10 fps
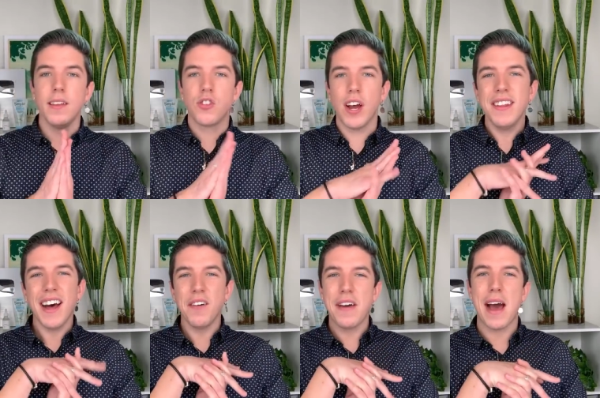try the
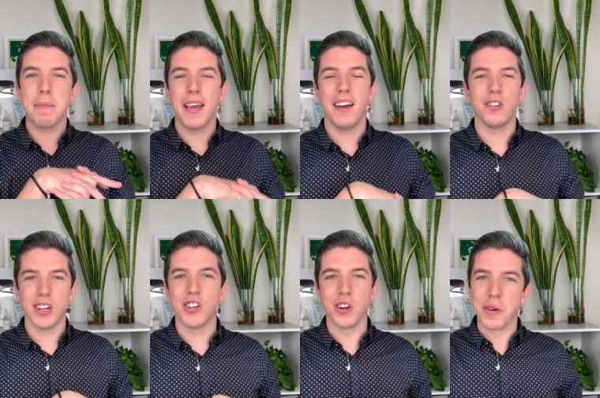Elf Happy
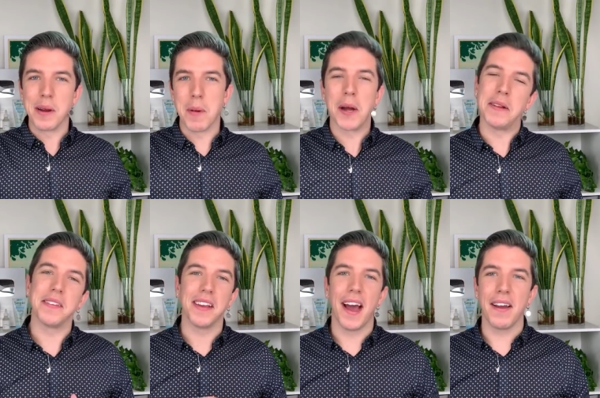Hydration Cream.
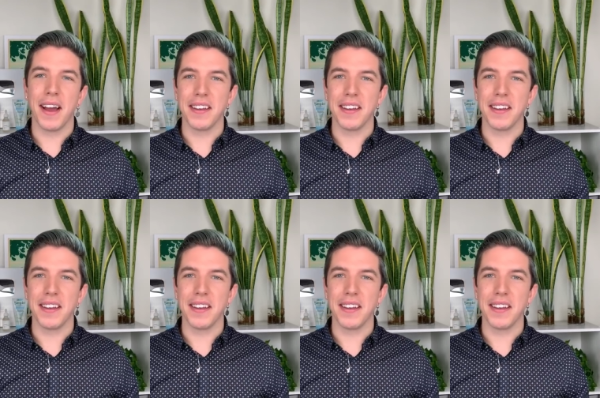Honestly, I,